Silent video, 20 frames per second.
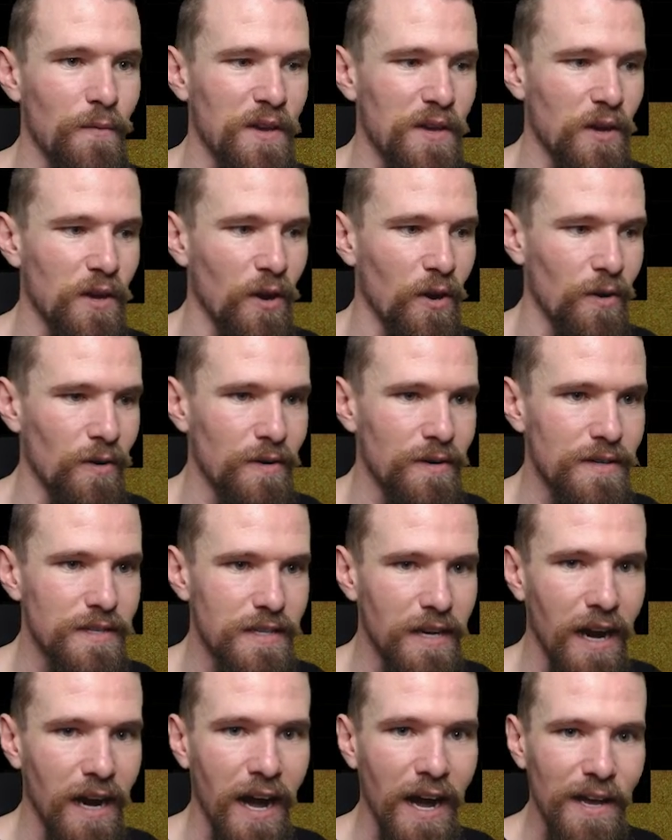we go.
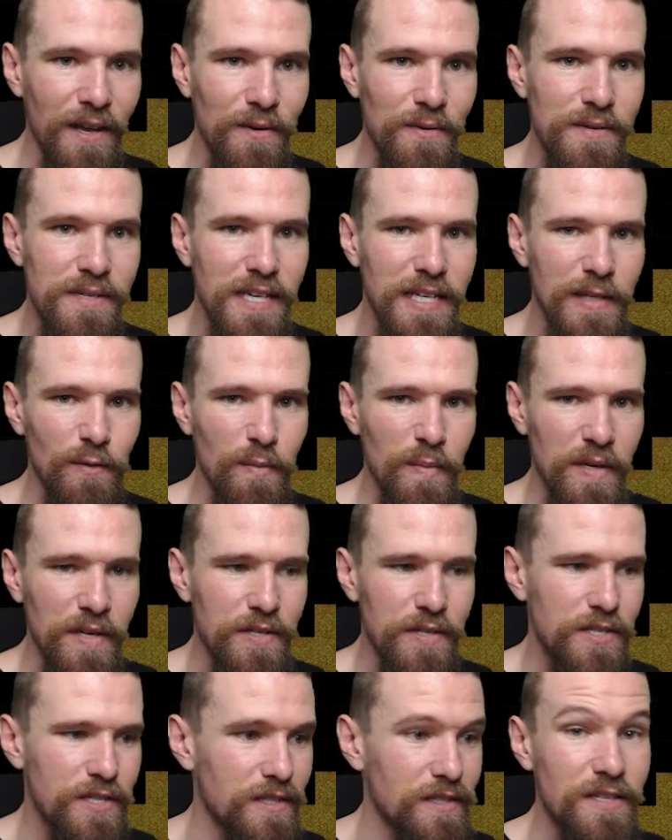Die, you son of a
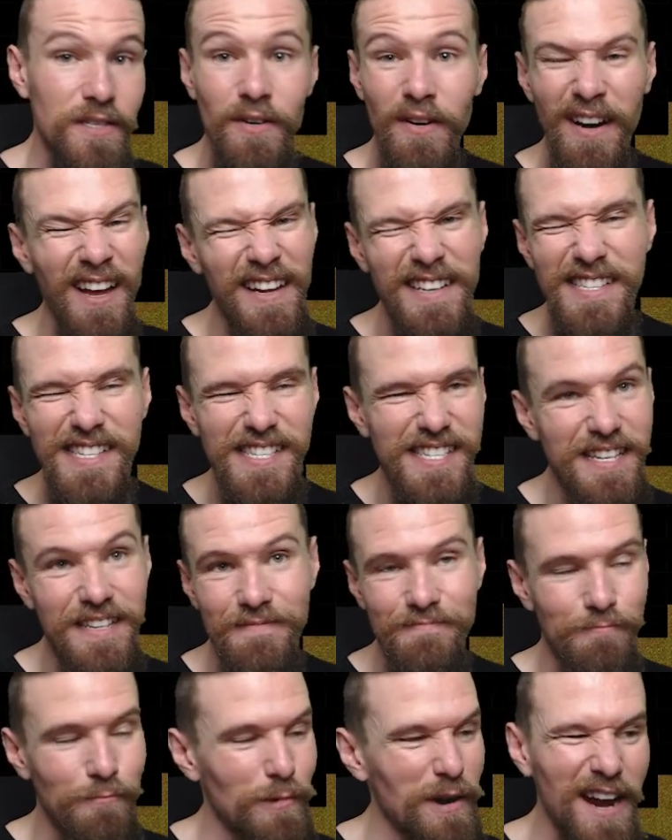bitch. Sorry,
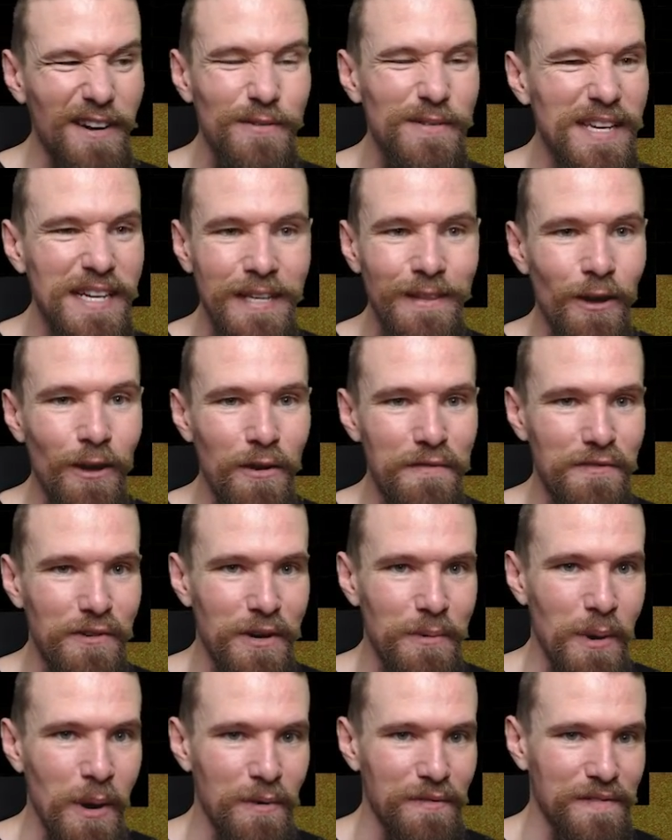I don't get along
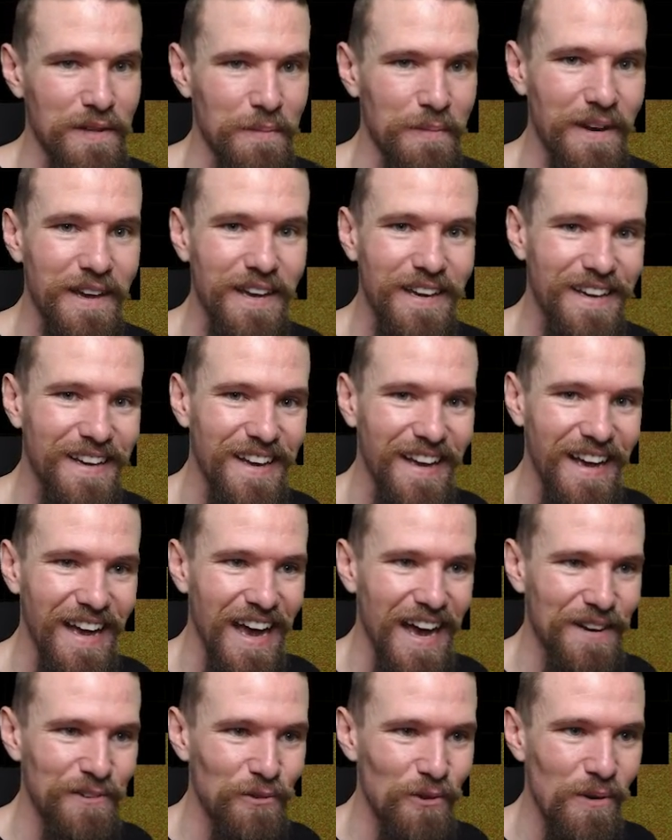very well with them
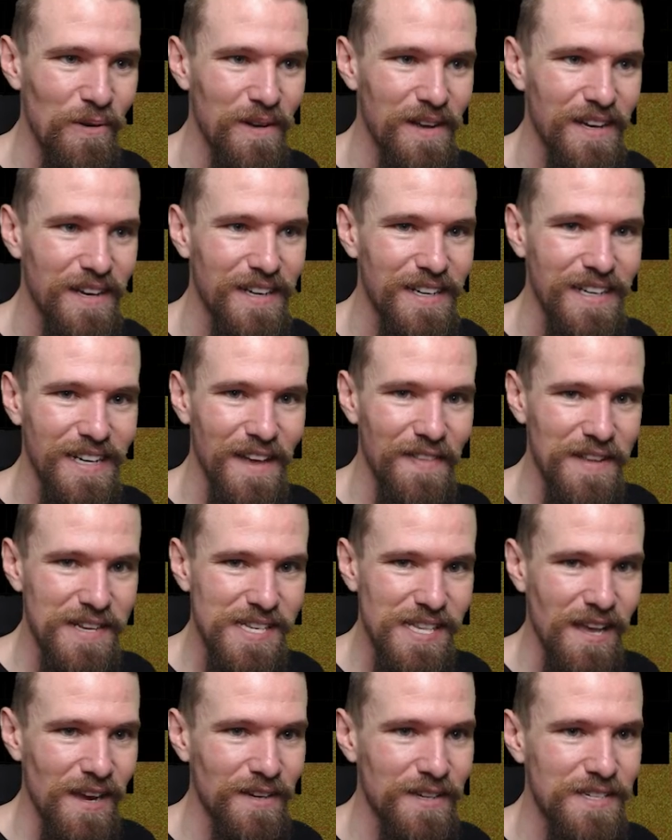at all, in the
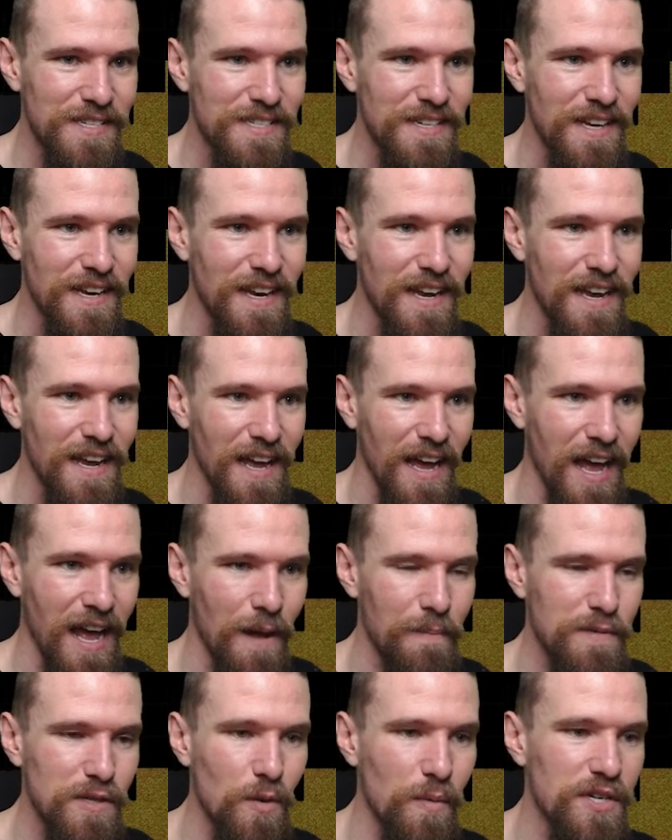slightest.
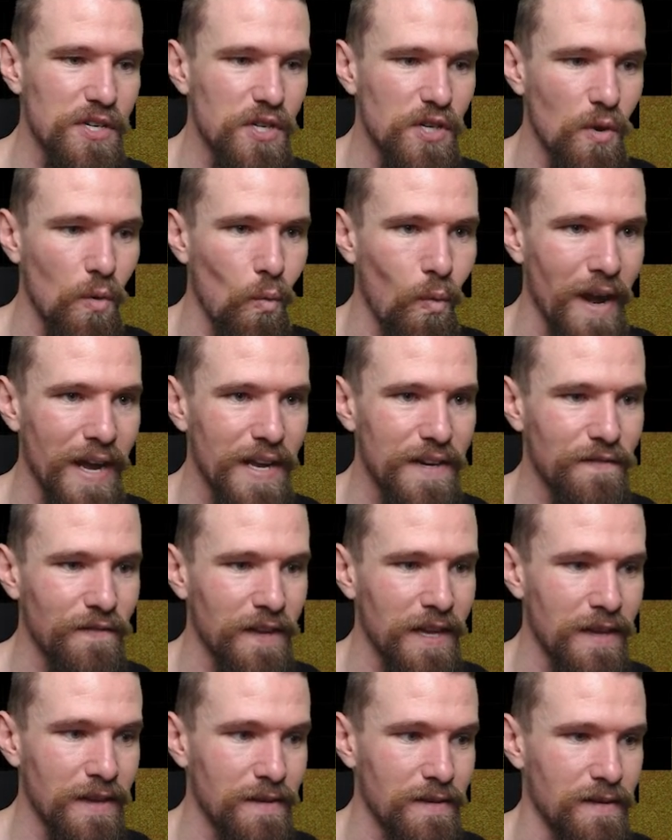So we're just going to wait
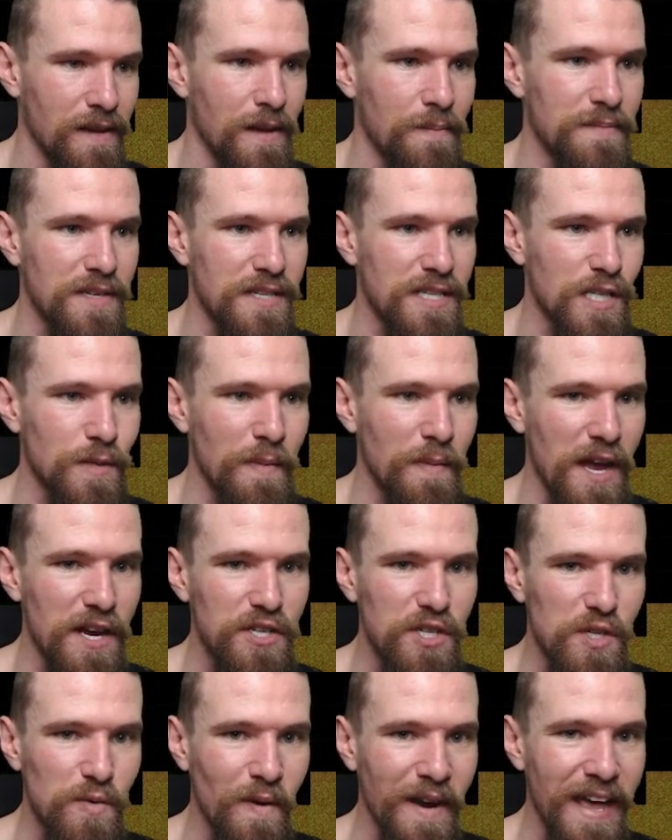for him to
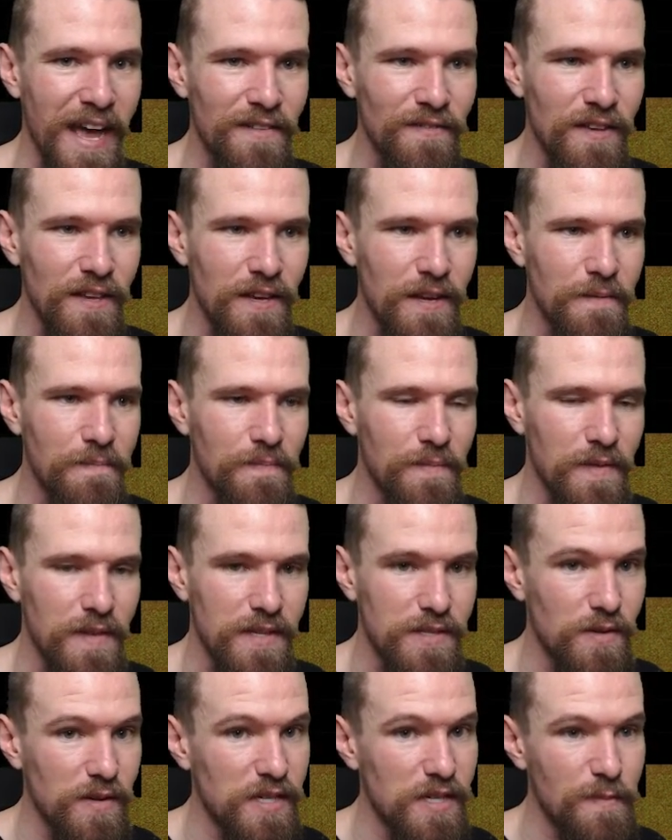smash his way out of here.
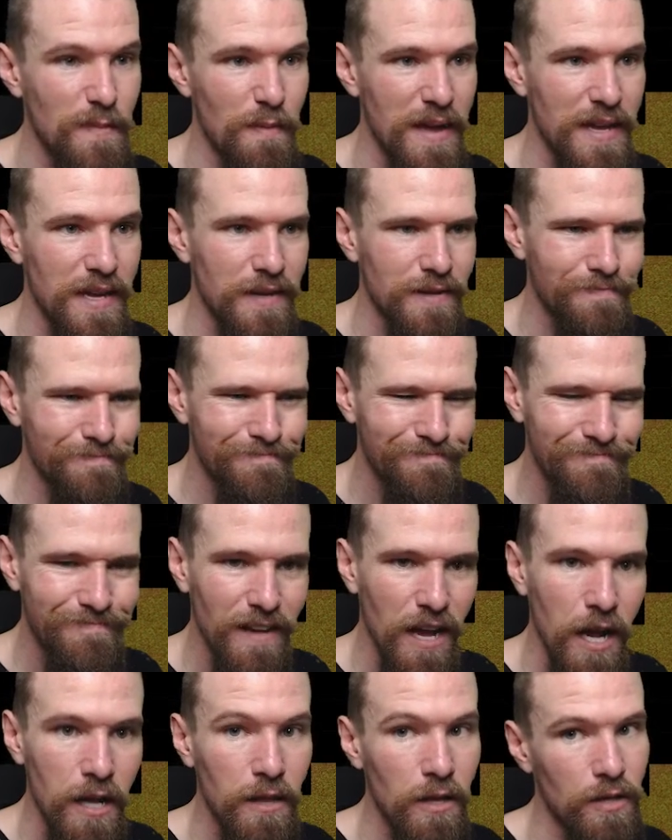So he's going to be making
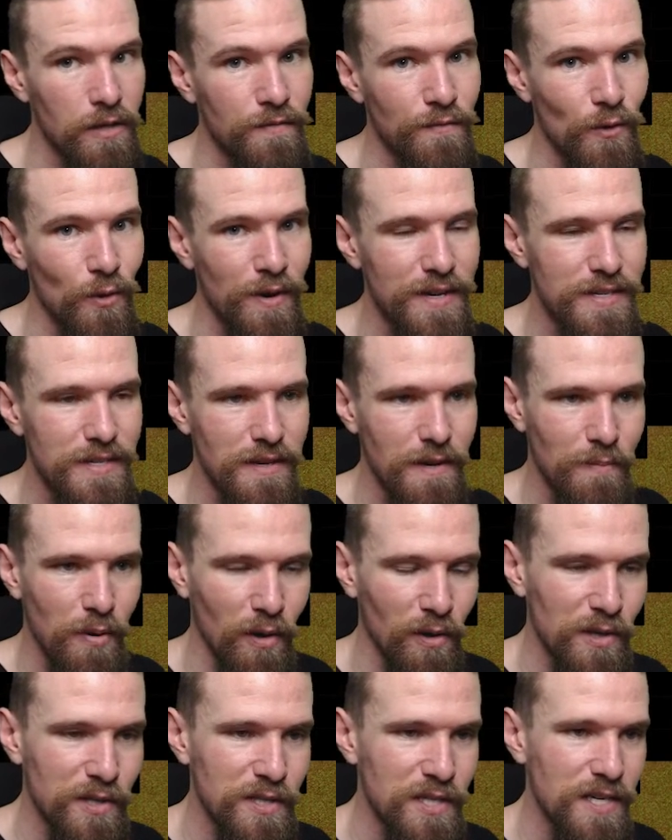a lot of noise.
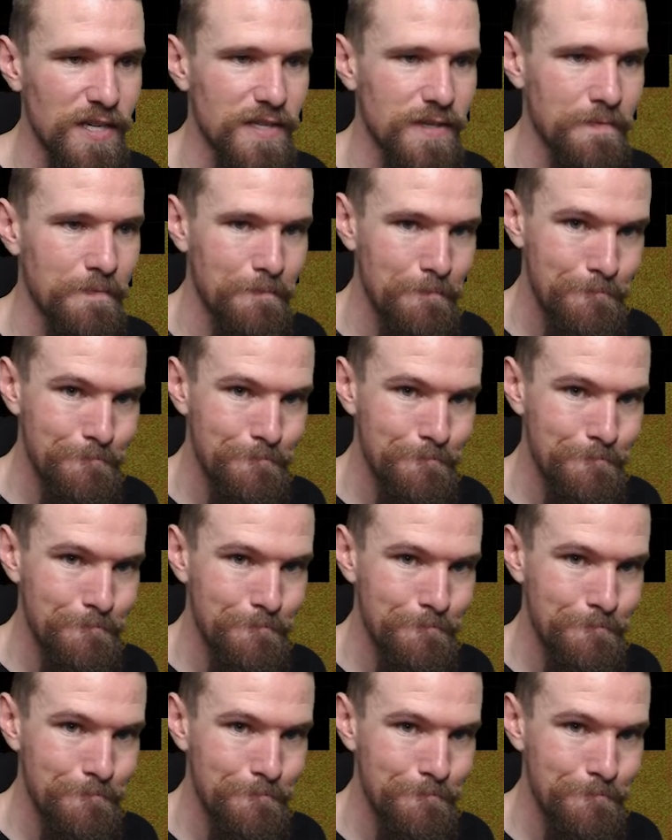Apologies.